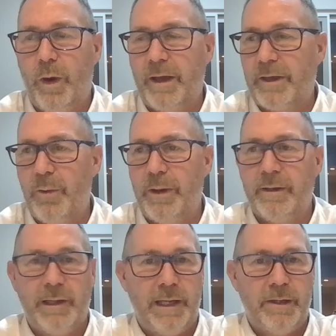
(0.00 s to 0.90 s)
when I
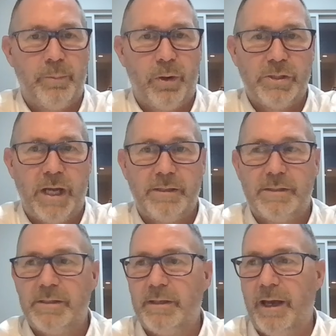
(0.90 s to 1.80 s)
go in and lead a
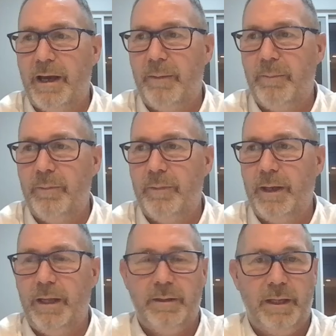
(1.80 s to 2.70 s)
project
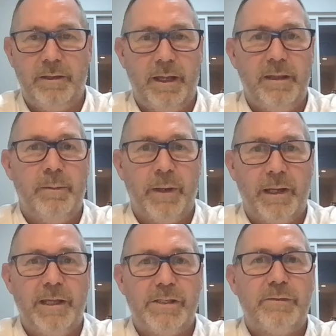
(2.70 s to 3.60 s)
um, in, in in the
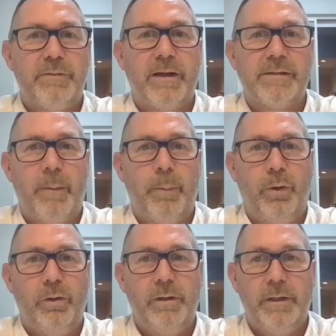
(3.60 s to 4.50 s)
Middle East, for
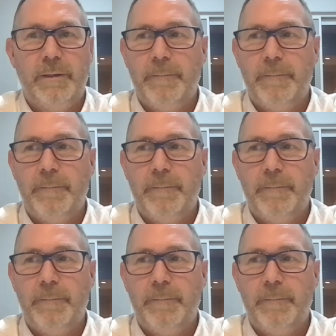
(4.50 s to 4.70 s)
example,